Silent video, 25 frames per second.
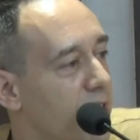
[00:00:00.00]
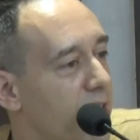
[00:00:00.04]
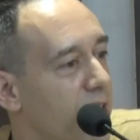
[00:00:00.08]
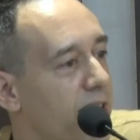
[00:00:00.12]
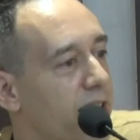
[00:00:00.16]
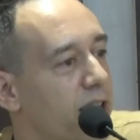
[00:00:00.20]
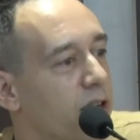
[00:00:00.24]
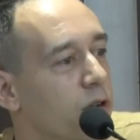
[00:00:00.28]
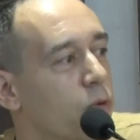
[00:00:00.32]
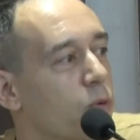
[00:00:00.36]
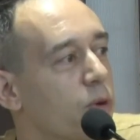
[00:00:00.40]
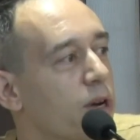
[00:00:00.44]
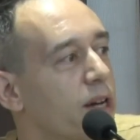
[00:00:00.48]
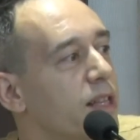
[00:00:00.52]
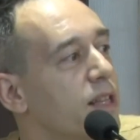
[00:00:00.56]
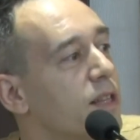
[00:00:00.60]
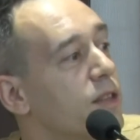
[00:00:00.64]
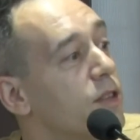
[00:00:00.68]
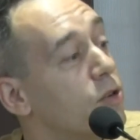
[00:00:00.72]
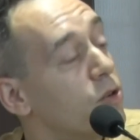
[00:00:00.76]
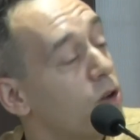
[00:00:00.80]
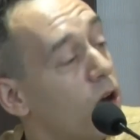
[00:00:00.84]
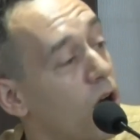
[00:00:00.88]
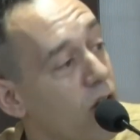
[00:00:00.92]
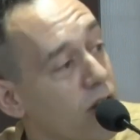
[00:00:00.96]
in a way that
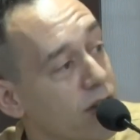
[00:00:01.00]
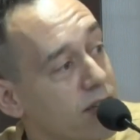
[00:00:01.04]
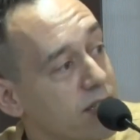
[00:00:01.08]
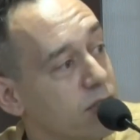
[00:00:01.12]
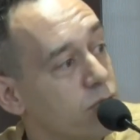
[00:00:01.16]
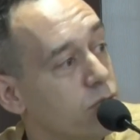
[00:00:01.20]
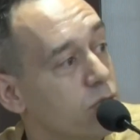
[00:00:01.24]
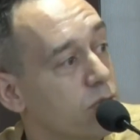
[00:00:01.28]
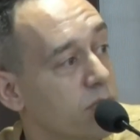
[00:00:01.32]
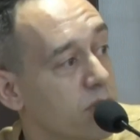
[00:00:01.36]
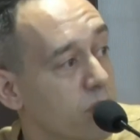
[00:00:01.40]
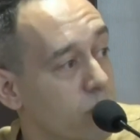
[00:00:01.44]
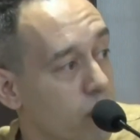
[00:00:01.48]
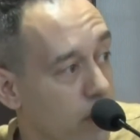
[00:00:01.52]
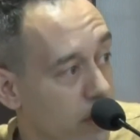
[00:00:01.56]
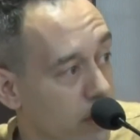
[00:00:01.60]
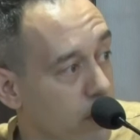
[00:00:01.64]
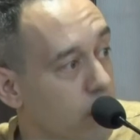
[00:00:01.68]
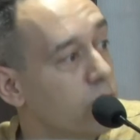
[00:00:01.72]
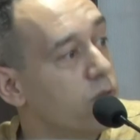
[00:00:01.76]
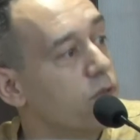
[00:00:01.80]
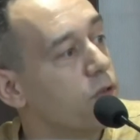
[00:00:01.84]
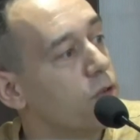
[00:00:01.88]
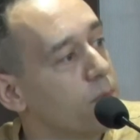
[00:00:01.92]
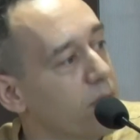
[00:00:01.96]
their hearts will be won
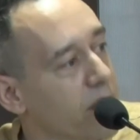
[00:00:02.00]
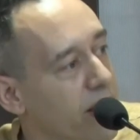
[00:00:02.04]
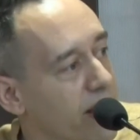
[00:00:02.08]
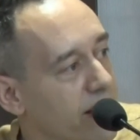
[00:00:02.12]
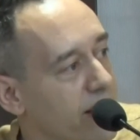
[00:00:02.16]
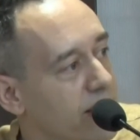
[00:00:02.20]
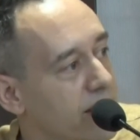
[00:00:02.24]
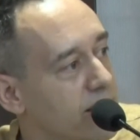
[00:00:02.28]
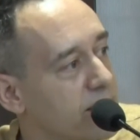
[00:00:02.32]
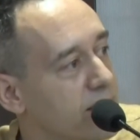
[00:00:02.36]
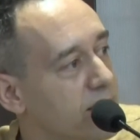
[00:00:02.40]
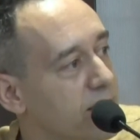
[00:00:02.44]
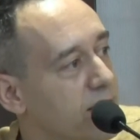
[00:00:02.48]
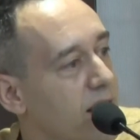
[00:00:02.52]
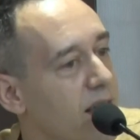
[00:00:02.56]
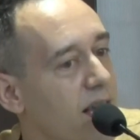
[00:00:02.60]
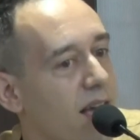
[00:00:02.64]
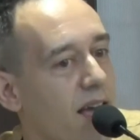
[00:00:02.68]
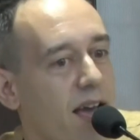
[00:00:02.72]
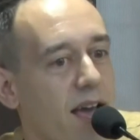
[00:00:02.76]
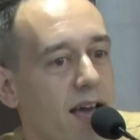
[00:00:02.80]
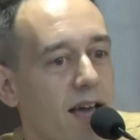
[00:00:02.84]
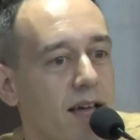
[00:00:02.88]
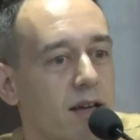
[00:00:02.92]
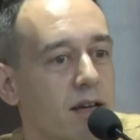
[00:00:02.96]
over by us,
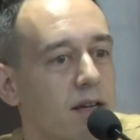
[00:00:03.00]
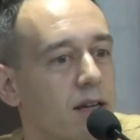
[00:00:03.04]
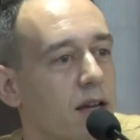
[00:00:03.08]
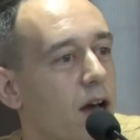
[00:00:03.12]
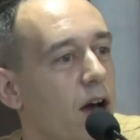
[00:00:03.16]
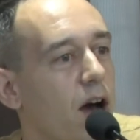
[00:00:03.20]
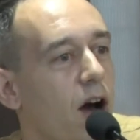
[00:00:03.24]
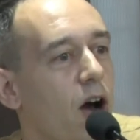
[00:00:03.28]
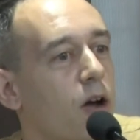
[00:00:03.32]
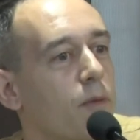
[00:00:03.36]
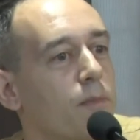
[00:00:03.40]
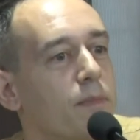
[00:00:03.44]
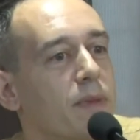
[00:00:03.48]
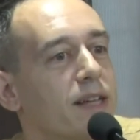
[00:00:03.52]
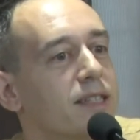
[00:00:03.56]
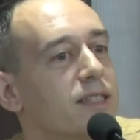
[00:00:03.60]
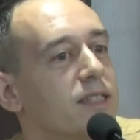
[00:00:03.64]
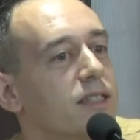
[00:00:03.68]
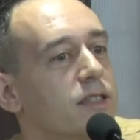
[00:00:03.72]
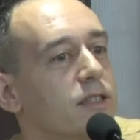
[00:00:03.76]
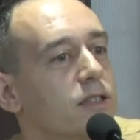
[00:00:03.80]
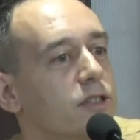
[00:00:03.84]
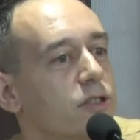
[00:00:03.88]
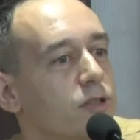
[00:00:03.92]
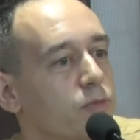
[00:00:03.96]
and our
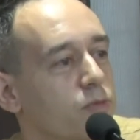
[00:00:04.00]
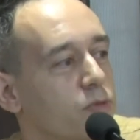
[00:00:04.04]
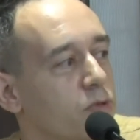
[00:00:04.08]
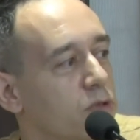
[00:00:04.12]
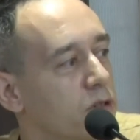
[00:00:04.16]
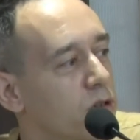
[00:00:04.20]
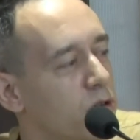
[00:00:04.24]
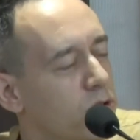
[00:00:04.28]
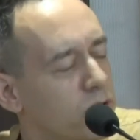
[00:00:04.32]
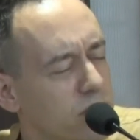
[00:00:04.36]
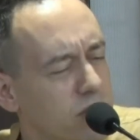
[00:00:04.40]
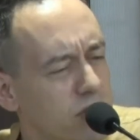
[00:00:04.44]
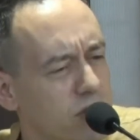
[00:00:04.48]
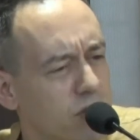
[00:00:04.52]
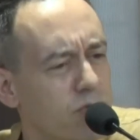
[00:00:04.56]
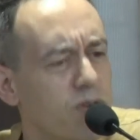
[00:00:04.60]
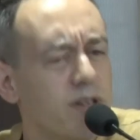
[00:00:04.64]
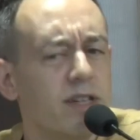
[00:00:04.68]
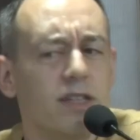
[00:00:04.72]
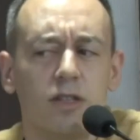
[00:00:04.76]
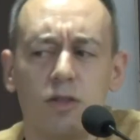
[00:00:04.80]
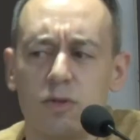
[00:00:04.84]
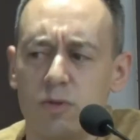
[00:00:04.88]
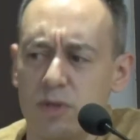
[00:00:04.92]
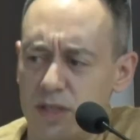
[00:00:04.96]
message will go
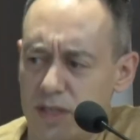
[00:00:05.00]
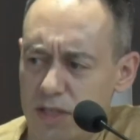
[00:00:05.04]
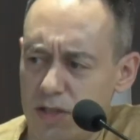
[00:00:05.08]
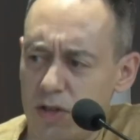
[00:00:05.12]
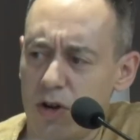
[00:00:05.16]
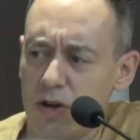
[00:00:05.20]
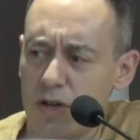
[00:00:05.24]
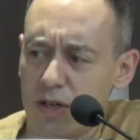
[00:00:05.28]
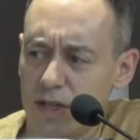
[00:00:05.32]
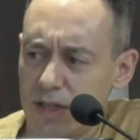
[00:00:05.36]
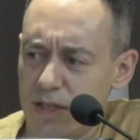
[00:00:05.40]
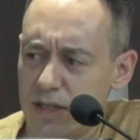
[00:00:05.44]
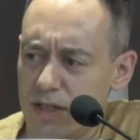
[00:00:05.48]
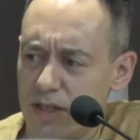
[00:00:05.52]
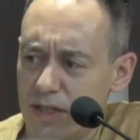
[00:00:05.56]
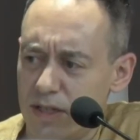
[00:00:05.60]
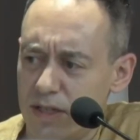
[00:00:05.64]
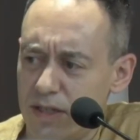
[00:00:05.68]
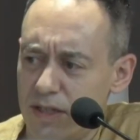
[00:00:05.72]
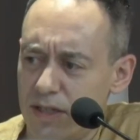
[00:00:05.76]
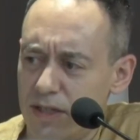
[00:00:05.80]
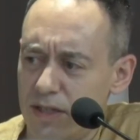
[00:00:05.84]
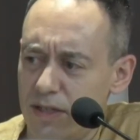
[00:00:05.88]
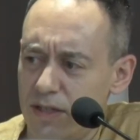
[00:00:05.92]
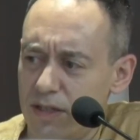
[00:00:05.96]
straight to its target,
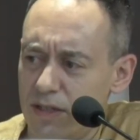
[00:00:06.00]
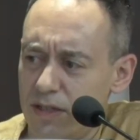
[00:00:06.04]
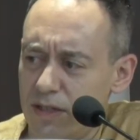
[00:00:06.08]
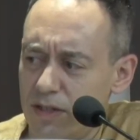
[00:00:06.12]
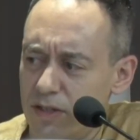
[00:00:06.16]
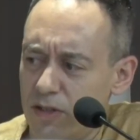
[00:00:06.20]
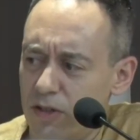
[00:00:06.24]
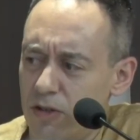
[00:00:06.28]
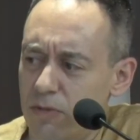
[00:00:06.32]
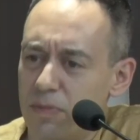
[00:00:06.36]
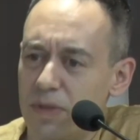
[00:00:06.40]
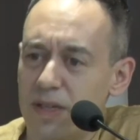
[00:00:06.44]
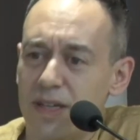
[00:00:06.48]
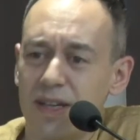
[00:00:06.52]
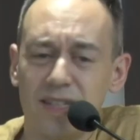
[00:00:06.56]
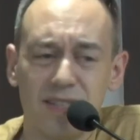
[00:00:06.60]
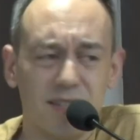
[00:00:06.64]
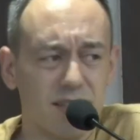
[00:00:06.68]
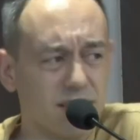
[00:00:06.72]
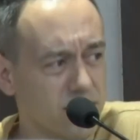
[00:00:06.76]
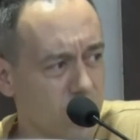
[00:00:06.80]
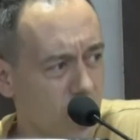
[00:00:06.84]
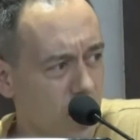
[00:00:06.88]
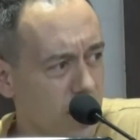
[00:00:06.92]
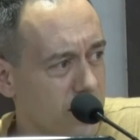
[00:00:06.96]
because
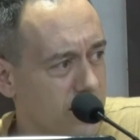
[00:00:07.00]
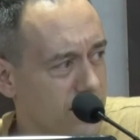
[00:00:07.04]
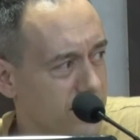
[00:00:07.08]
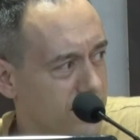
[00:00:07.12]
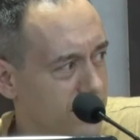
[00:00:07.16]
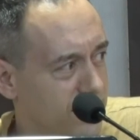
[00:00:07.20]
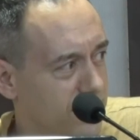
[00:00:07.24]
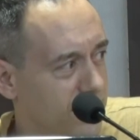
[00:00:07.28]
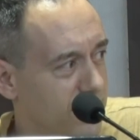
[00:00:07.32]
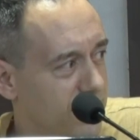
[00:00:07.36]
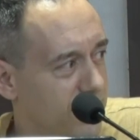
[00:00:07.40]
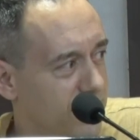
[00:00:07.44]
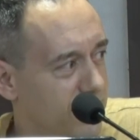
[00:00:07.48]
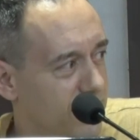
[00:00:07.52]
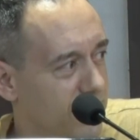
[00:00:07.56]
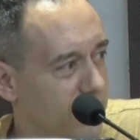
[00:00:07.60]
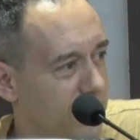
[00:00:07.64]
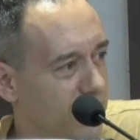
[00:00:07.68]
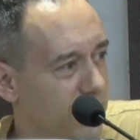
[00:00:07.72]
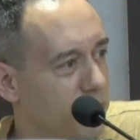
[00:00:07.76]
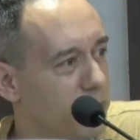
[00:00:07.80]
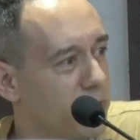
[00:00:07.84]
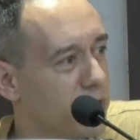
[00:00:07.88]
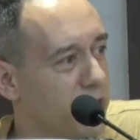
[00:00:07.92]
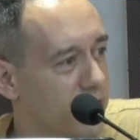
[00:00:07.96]
it's honest,
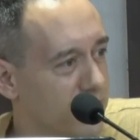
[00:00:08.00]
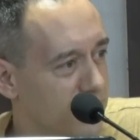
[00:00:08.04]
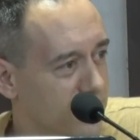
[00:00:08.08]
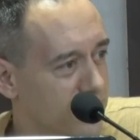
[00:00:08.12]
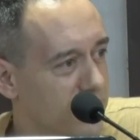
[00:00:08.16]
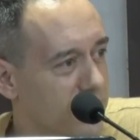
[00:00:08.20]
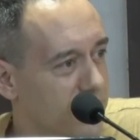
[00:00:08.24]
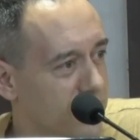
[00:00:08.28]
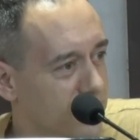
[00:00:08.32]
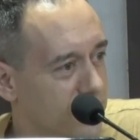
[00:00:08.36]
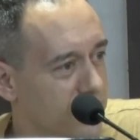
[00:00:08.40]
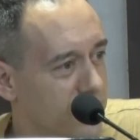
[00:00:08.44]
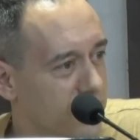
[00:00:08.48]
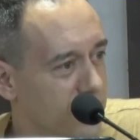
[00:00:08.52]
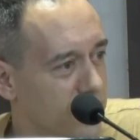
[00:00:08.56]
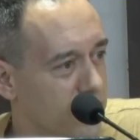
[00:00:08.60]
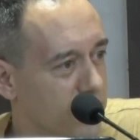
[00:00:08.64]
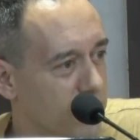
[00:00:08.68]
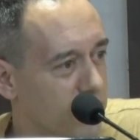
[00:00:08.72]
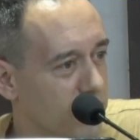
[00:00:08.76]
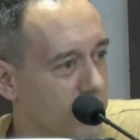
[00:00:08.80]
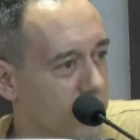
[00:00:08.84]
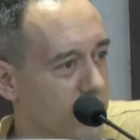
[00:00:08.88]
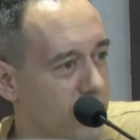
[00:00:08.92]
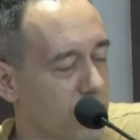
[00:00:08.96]
and because it's
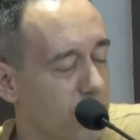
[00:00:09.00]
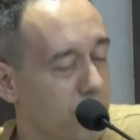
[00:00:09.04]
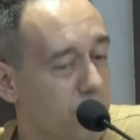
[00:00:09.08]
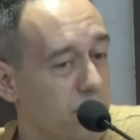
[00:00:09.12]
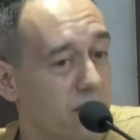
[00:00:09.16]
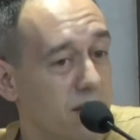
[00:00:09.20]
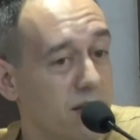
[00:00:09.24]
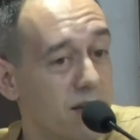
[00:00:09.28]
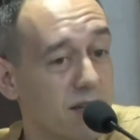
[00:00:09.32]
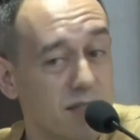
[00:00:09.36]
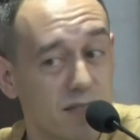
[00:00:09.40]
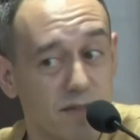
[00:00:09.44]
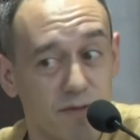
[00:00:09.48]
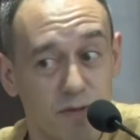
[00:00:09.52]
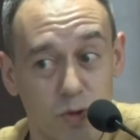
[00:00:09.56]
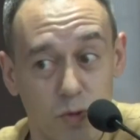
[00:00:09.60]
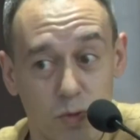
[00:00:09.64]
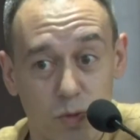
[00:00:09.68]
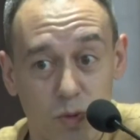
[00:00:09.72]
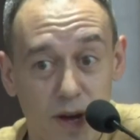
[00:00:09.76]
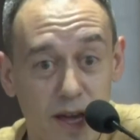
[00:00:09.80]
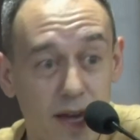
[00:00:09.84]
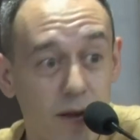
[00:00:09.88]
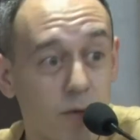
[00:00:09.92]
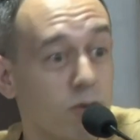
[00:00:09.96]
sincere, because of the
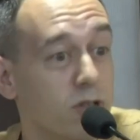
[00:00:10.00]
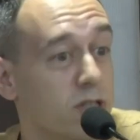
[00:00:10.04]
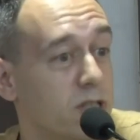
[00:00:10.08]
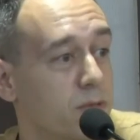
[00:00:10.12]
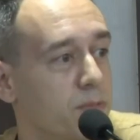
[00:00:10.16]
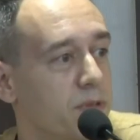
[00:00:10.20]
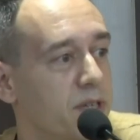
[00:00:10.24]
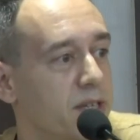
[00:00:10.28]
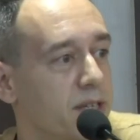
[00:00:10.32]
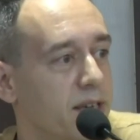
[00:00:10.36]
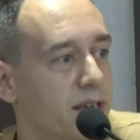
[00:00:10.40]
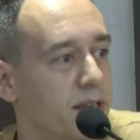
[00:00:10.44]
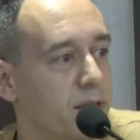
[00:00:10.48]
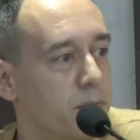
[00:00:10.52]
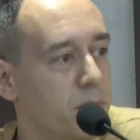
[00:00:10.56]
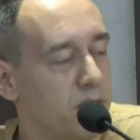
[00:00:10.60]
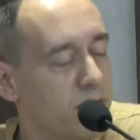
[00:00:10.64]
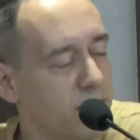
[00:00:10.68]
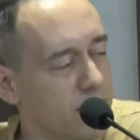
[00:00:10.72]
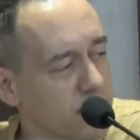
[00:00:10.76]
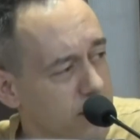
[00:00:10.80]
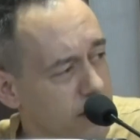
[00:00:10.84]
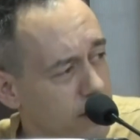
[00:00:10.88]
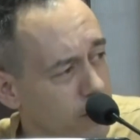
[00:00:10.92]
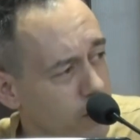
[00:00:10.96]
way we're speaking,
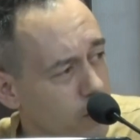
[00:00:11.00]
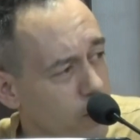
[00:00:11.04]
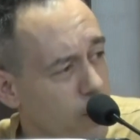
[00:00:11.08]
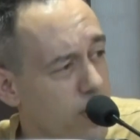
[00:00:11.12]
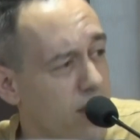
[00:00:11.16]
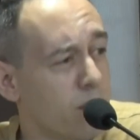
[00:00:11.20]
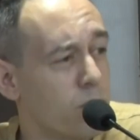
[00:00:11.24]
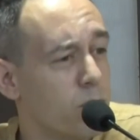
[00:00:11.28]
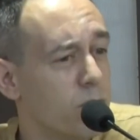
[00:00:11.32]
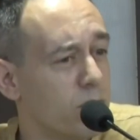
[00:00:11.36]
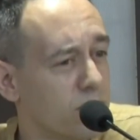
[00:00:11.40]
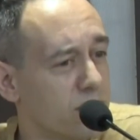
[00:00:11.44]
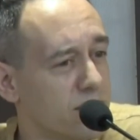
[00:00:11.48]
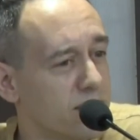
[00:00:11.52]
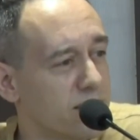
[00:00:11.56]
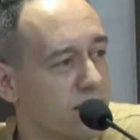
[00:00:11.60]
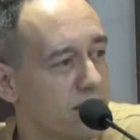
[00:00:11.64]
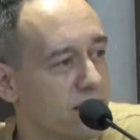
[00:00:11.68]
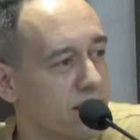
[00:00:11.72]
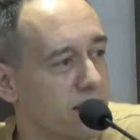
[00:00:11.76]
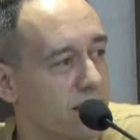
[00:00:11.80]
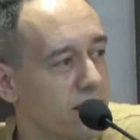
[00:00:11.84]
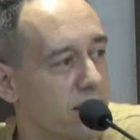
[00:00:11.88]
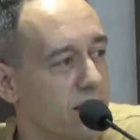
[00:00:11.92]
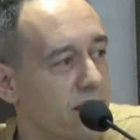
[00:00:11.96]
because of the way we're
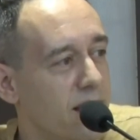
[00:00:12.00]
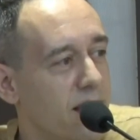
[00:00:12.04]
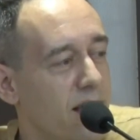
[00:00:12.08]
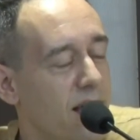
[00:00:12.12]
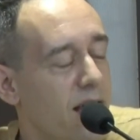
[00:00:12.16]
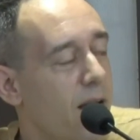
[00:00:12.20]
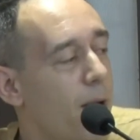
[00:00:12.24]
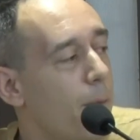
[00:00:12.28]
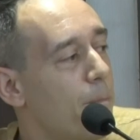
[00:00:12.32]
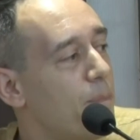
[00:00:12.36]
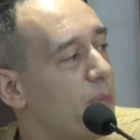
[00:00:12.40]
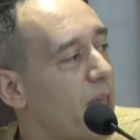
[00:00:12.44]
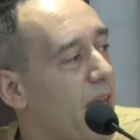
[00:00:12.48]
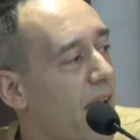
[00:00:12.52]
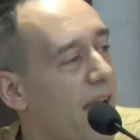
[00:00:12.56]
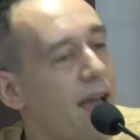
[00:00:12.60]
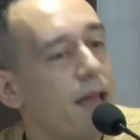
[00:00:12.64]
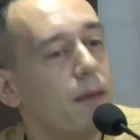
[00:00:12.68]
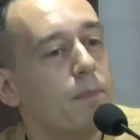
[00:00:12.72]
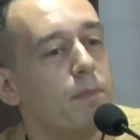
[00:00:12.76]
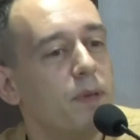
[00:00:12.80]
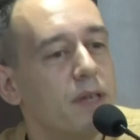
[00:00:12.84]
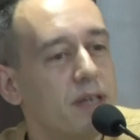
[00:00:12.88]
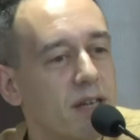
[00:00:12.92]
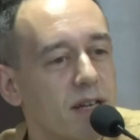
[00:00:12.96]
listening,
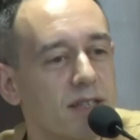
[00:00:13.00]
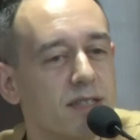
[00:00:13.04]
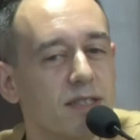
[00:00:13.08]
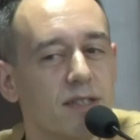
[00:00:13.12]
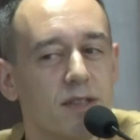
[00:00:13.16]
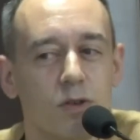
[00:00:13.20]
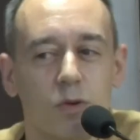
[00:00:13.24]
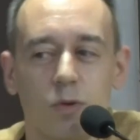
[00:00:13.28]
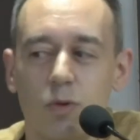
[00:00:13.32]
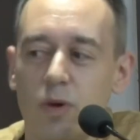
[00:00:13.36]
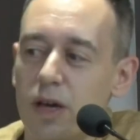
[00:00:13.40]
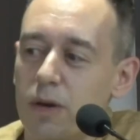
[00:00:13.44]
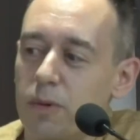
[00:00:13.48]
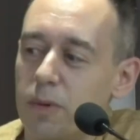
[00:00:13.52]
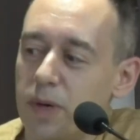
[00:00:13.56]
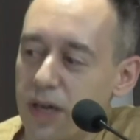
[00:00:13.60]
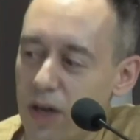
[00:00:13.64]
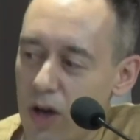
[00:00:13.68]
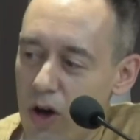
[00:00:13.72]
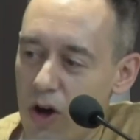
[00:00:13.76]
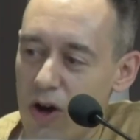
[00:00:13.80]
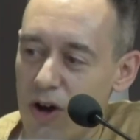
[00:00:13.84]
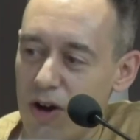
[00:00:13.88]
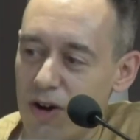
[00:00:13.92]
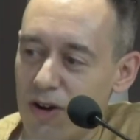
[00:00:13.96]
and because of the way we
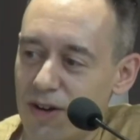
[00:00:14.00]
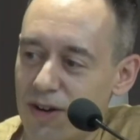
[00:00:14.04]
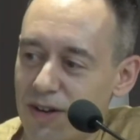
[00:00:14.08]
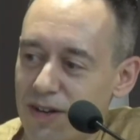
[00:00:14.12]
are.